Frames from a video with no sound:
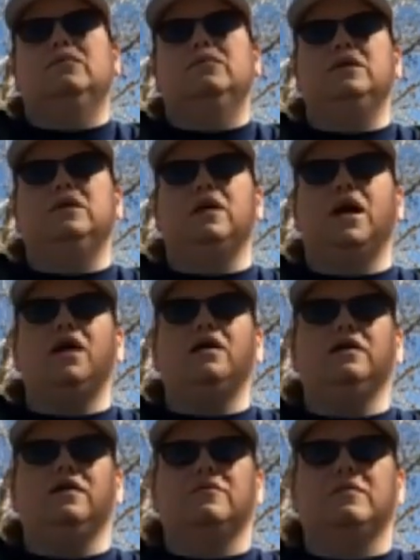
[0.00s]
The
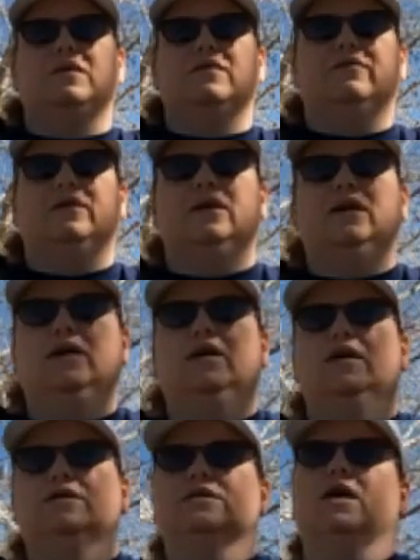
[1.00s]
added expense of
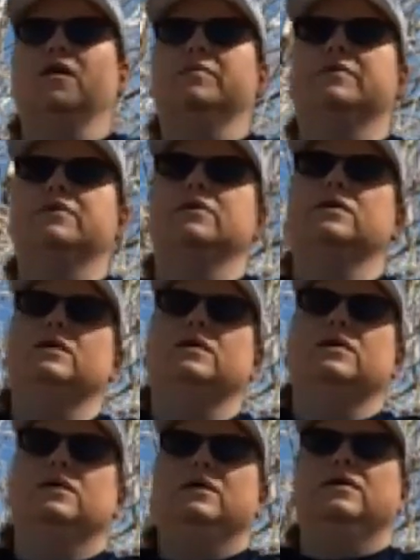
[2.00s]
getting a topper
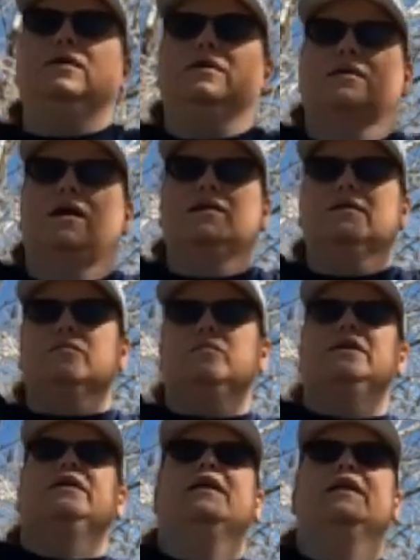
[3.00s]
is kind of the
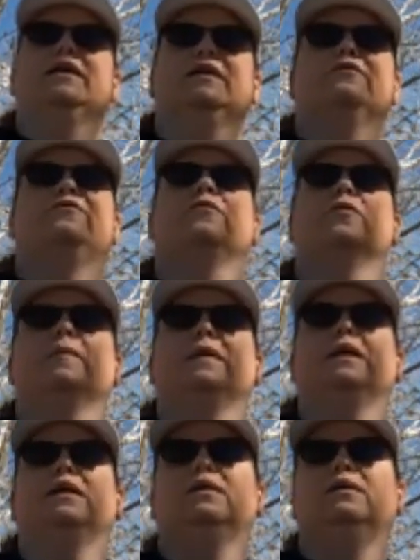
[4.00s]
big negative for
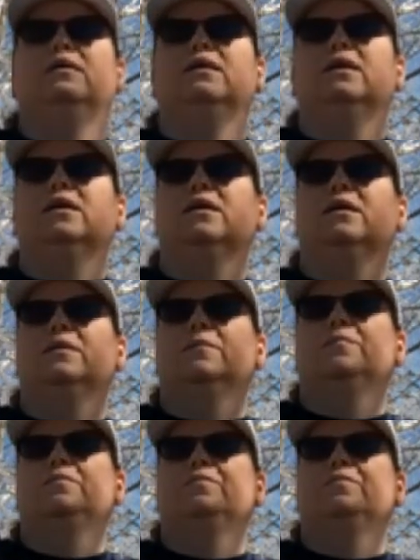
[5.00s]
me. I